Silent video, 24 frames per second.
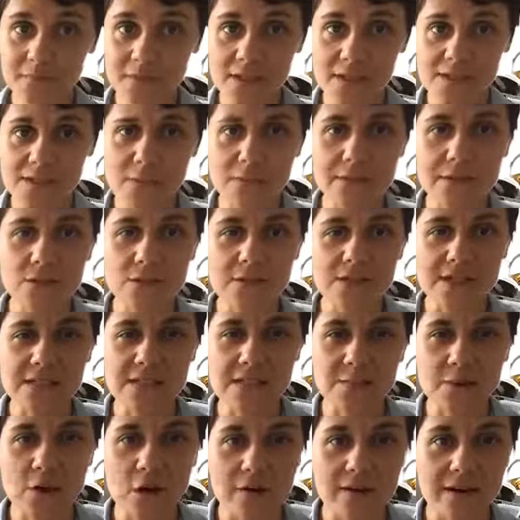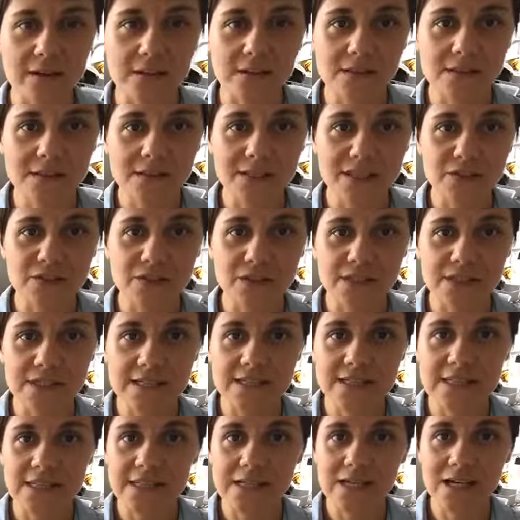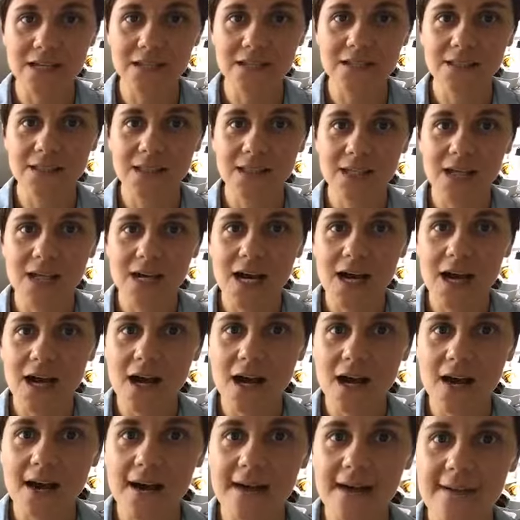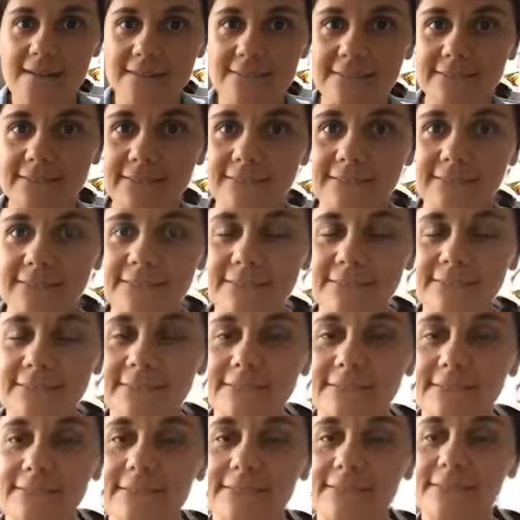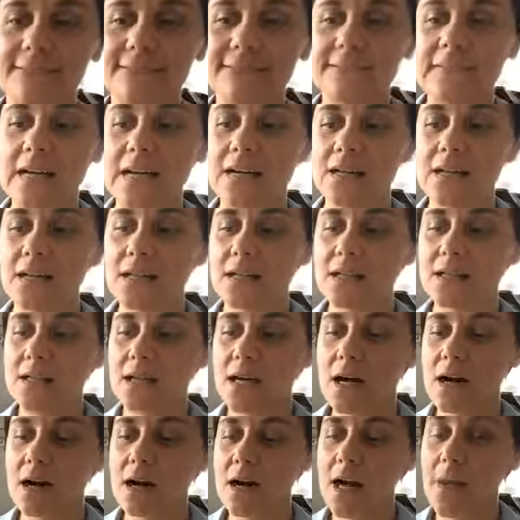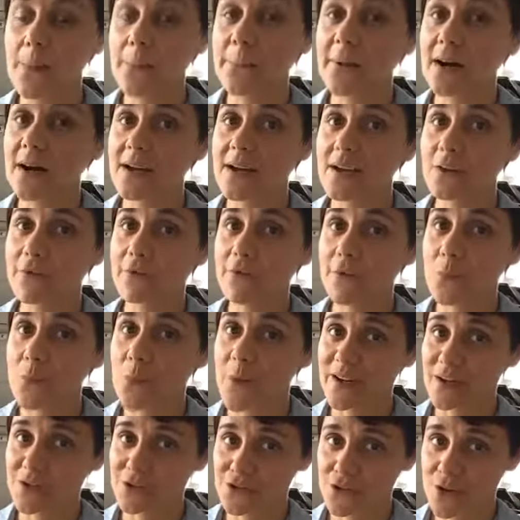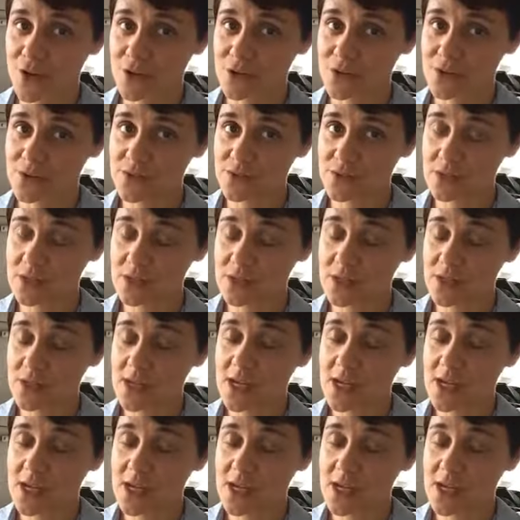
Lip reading: So it looks like tamari, if you can see that. I buy it from Waitrose,